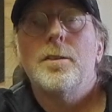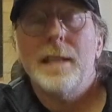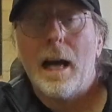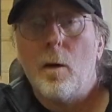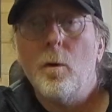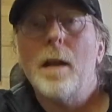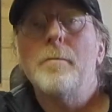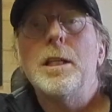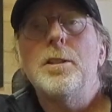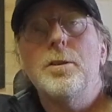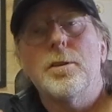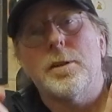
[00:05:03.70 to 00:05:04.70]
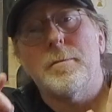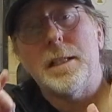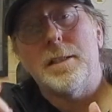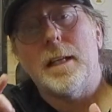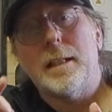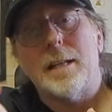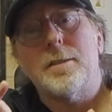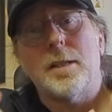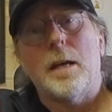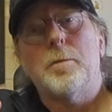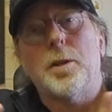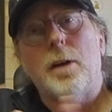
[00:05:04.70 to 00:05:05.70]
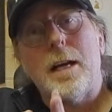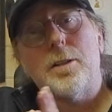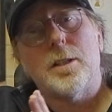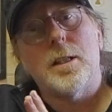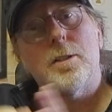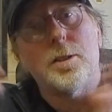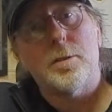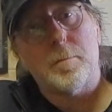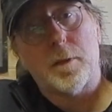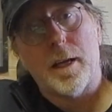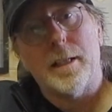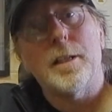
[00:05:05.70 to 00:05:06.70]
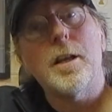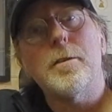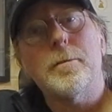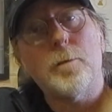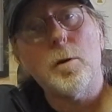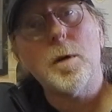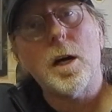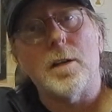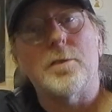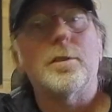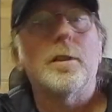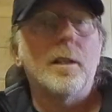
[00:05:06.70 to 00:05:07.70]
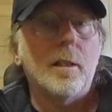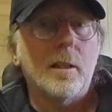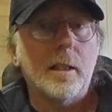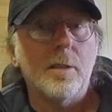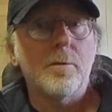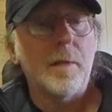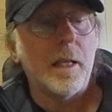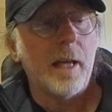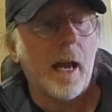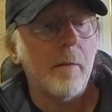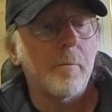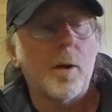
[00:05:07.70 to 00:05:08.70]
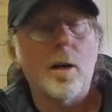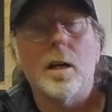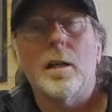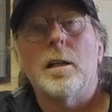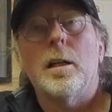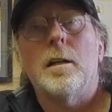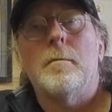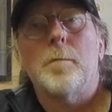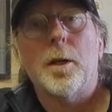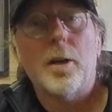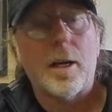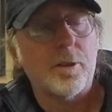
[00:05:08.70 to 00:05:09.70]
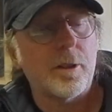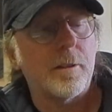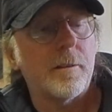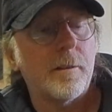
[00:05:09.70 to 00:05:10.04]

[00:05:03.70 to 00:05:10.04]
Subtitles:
now what I'm going to do is I'm going to take that same progression and just play it another 4 bars. Gives me an 8-bar progression.